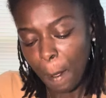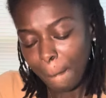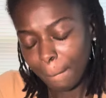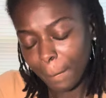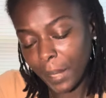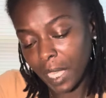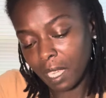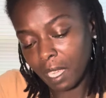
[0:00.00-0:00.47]

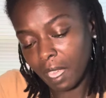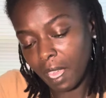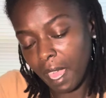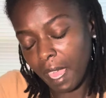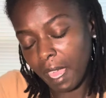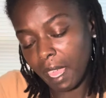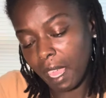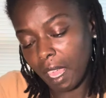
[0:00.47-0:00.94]
being
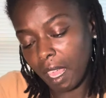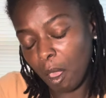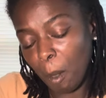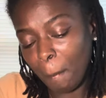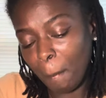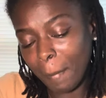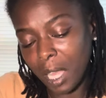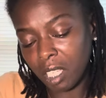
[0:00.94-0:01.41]
had
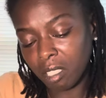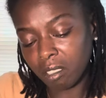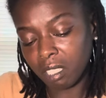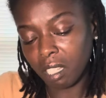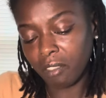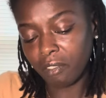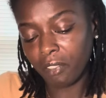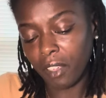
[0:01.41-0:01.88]
amongst
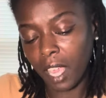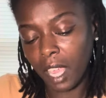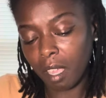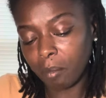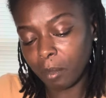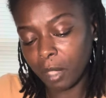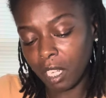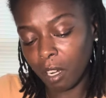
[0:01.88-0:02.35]
a
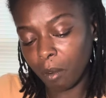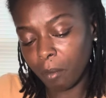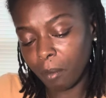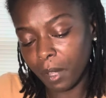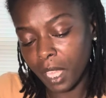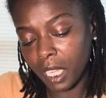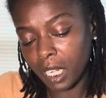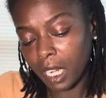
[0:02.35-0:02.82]
family or
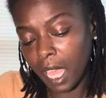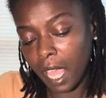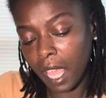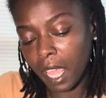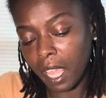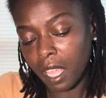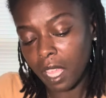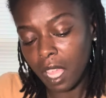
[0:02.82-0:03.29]

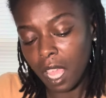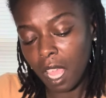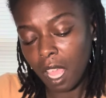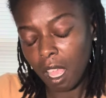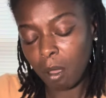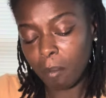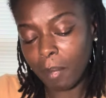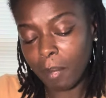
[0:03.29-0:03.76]
whatnot
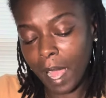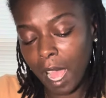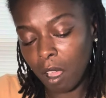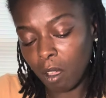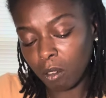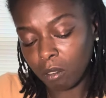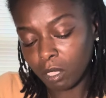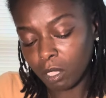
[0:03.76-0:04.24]

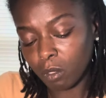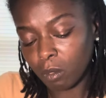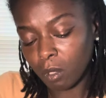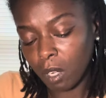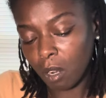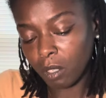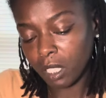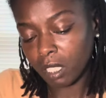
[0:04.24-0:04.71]
about, you
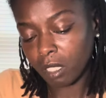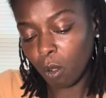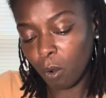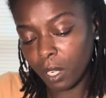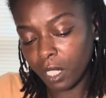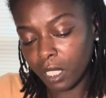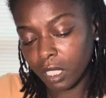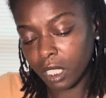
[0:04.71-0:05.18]
know, this
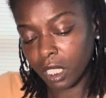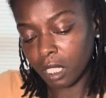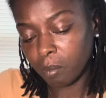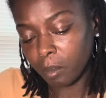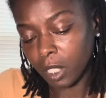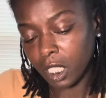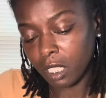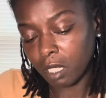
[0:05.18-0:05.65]

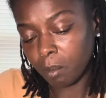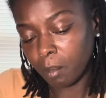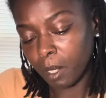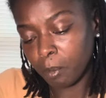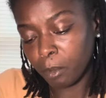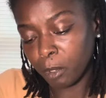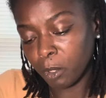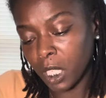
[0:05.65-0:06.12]
courtship, these
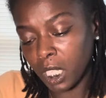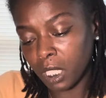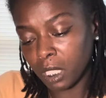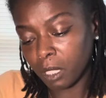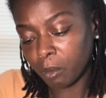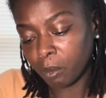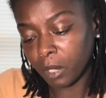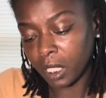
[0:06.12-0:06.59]
people
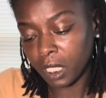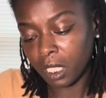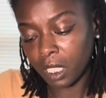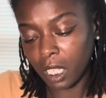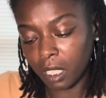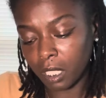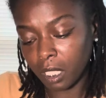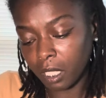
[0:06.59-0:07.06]
dealing with each
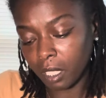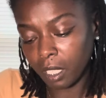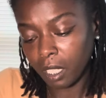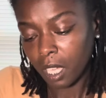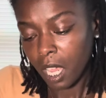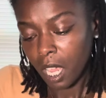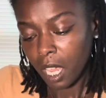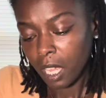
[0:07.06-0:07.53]
other.
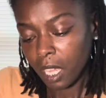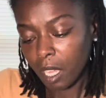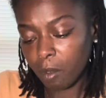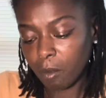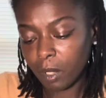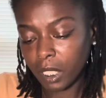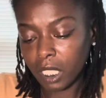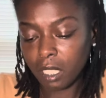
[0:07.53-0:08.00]

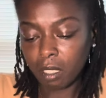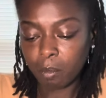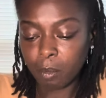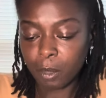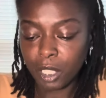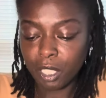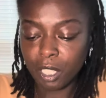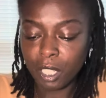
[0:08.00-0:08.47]
And with this
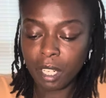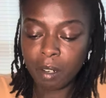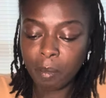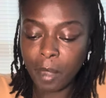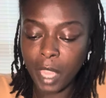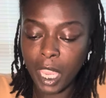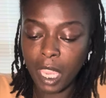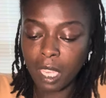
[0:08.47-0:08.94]
mature
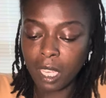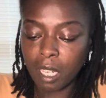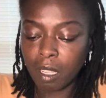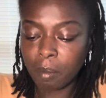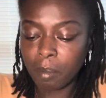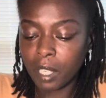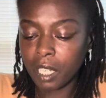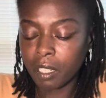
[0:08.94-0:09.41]
man
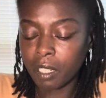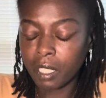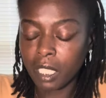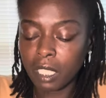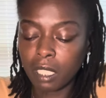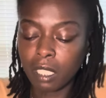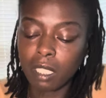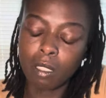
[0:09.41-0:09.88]
up here,
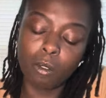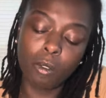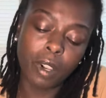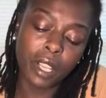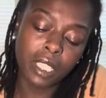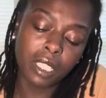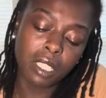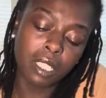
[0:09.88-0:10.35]
this is going to